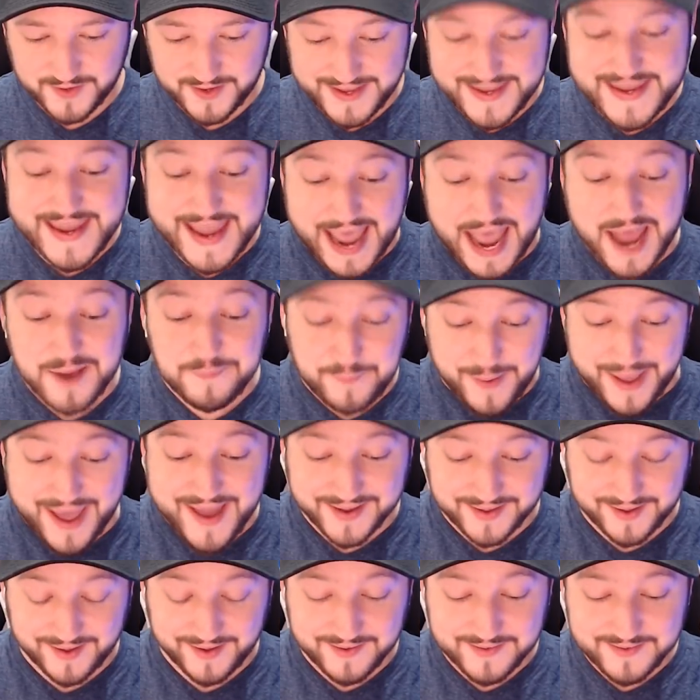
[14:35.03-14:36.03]
He had P
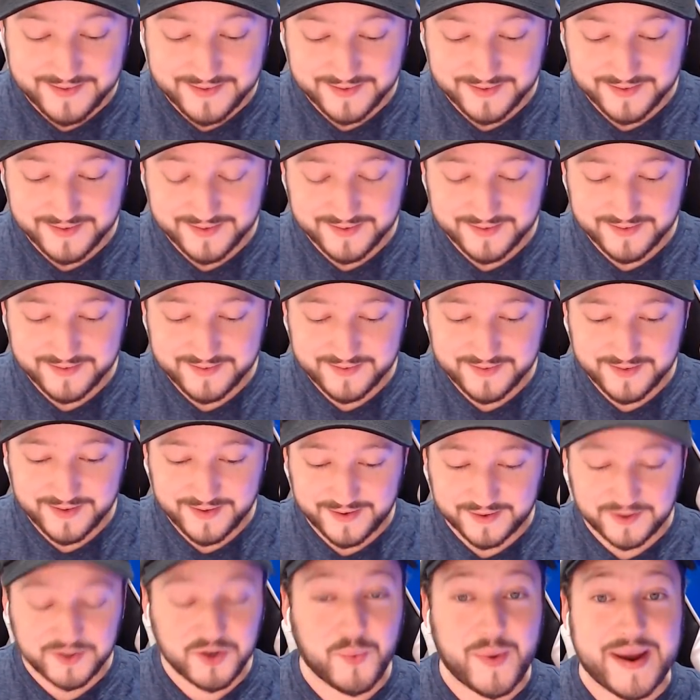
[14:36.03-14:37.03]
E K K A. I
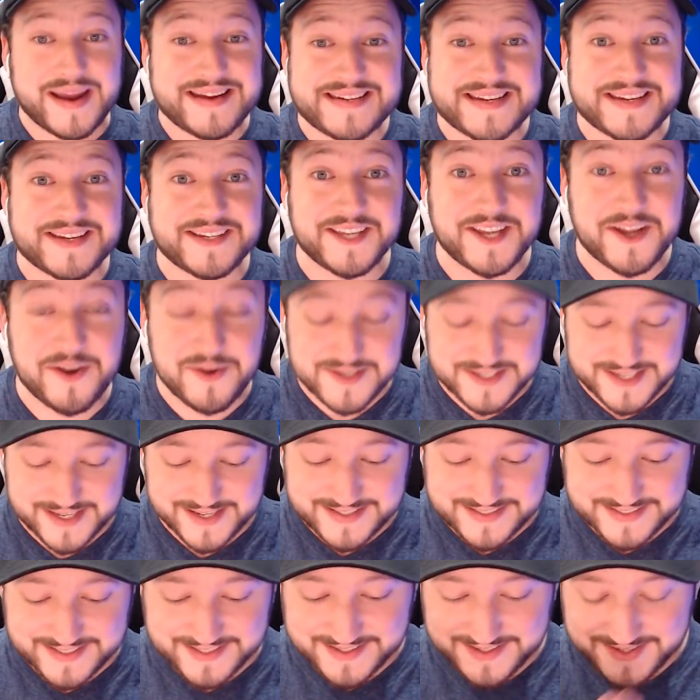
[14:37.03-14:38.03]
don't know why he didn't use
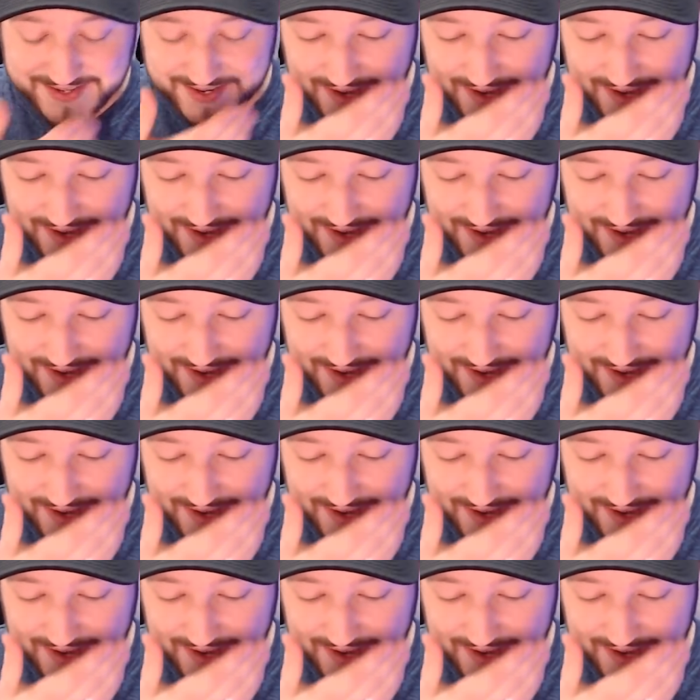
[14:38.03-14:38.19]
it.